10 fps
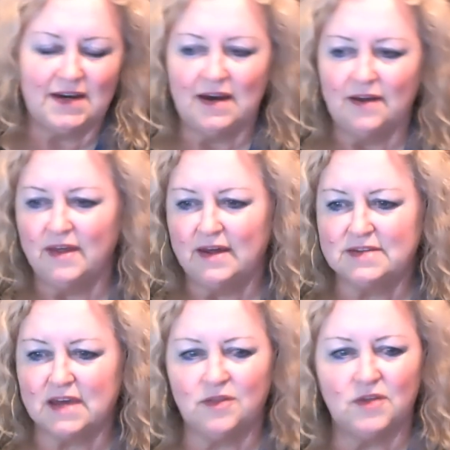that
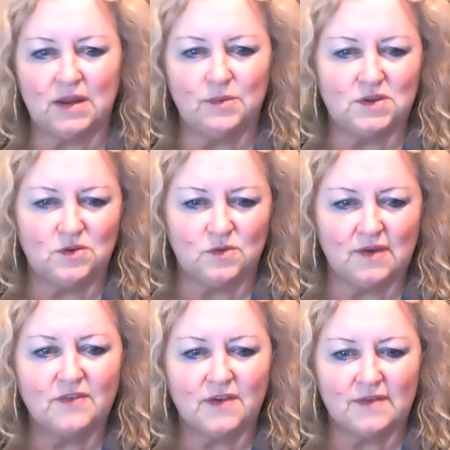I thought I would do
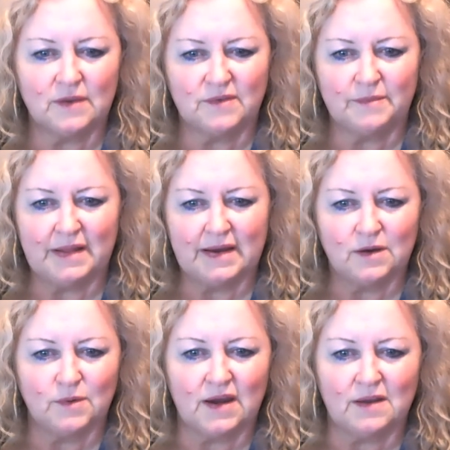this because I was playing
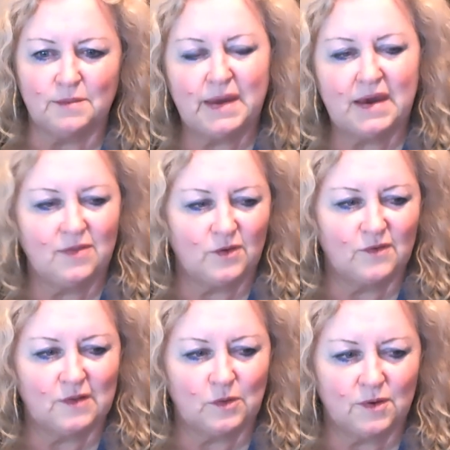around making
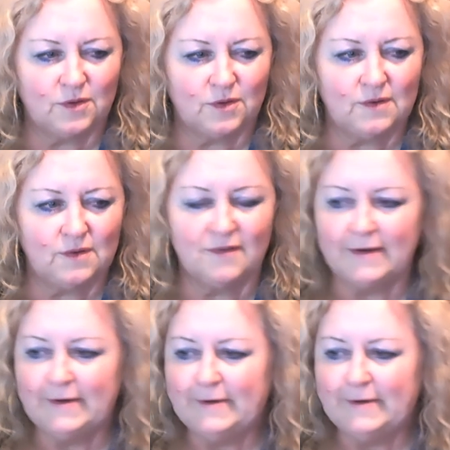those lower thirds.